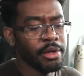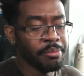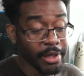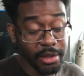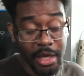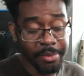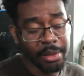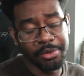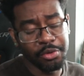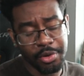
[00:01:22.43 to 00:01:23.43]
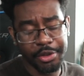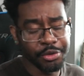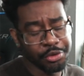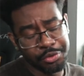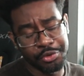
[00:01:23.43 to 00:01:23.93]
Not being able to do crouch
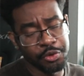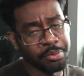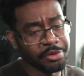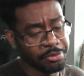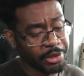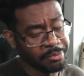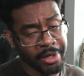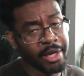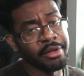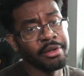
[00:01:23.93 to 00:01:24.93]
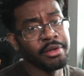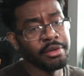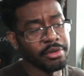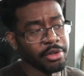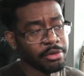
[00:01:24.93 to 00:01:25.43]
short super is really bad,
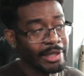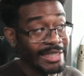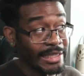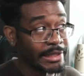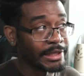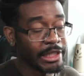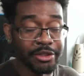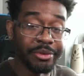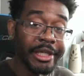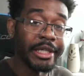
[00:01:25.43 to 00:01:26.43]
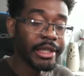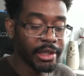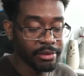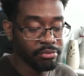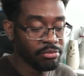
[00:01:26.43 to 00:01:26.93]
you know, in the instance that you need it,
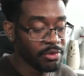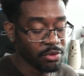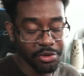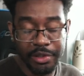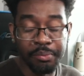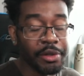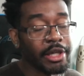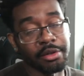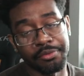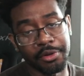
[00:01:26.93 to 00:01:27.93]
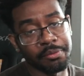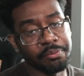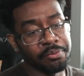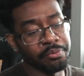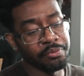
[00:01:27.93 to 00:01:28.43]
or simple hit confirm,
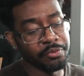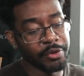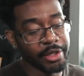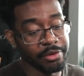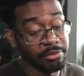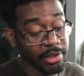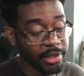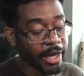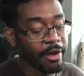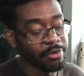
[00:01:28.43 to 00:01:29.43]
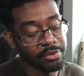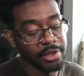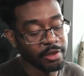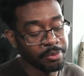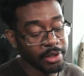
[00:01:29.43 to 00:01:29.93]
right? You need to have those
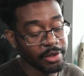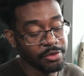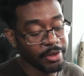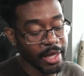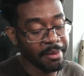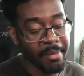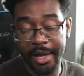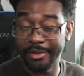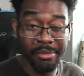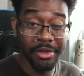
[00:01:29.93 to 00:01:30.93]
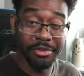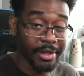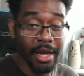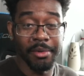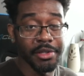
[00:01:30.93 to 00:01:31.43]
things because you can't maximize your
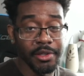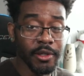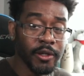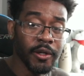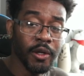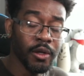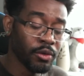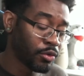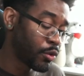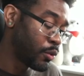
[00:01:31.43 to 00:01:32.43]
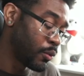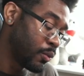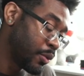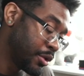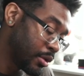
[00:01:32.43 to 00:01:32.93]
damage. So
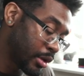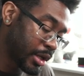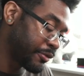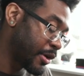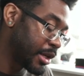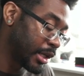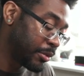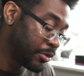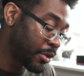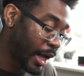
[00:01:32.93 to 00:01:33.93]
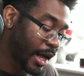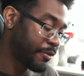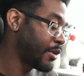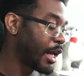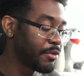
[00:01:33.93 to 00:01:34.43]
when you're learning fighting games, you have
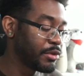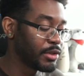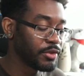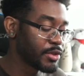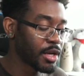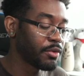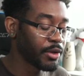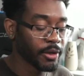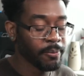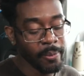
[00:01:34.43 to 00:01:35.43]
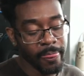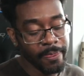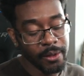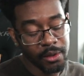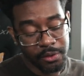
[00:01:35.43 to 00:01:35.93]
to have these things down, right?
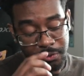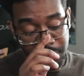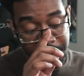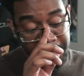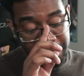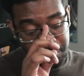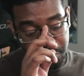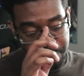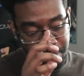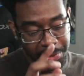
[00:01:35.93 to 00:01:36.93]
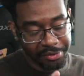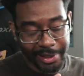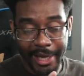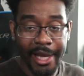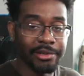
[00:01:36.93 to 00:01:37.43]
So taking it to a point of
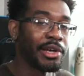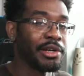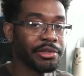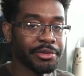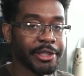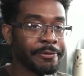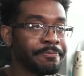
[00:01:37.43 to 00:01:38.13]
like anti-airs, right?